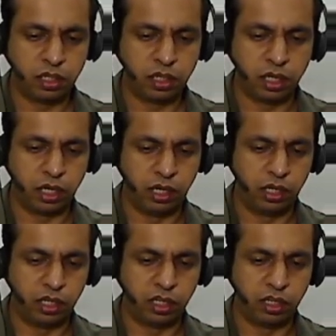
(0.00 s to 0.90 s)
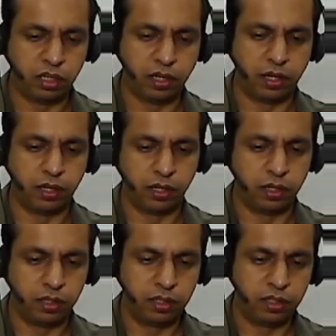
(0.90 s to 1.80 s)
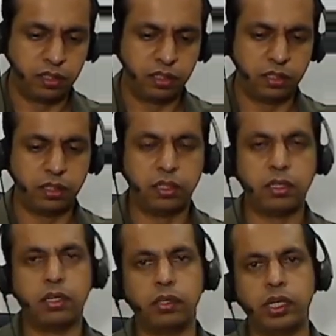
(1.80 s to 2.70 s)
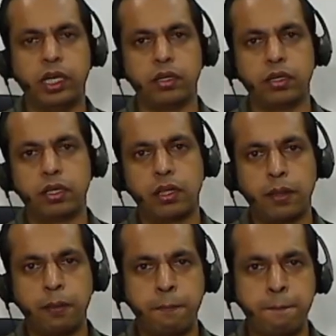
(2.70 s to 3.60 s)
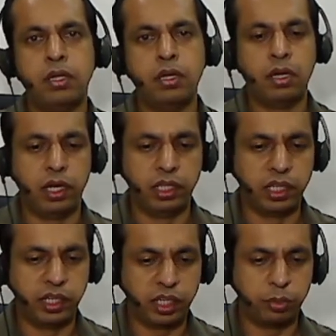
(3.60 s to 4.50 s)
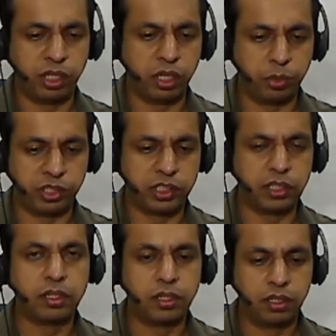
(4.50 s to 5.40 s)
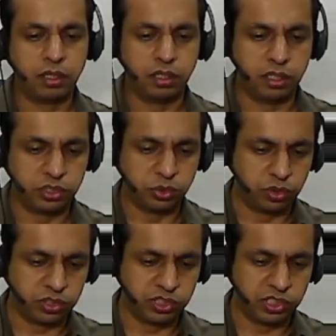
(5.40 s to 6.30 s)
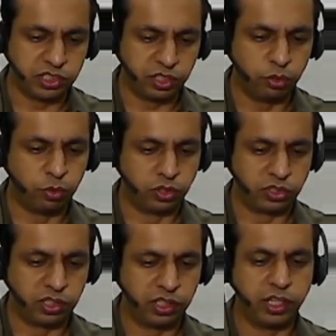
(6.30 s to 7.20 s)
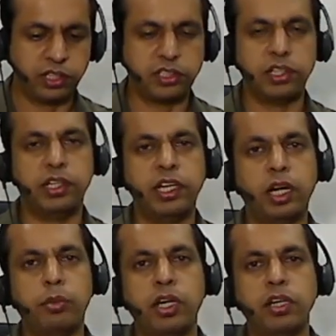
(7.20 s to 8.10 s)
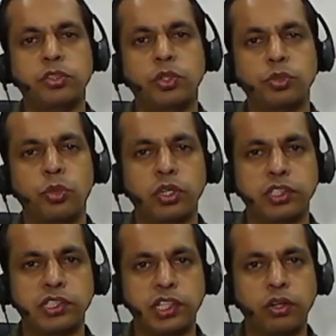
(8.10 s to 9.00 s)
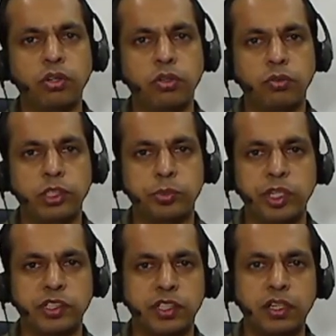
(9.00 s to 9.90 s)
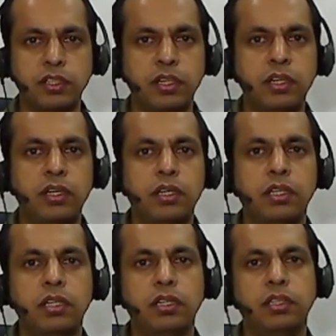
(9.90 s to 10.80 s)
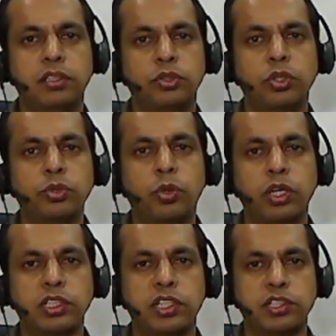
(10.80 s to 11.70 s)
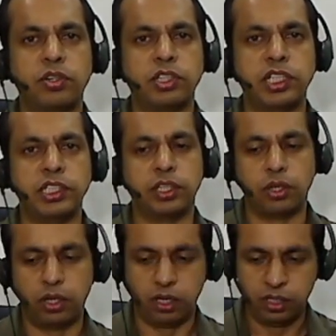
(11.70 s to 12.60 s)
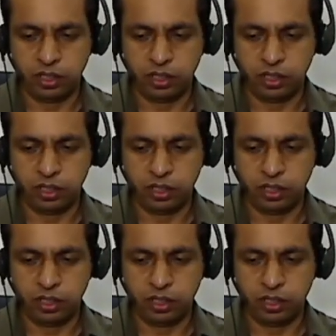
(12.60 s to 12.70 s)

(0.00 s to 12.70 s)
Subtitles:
and RL. Okay. In the incremental picture, the source is at 0 volts. That is, the incremental source voltage is 0, which means that the source voltage does not change at all.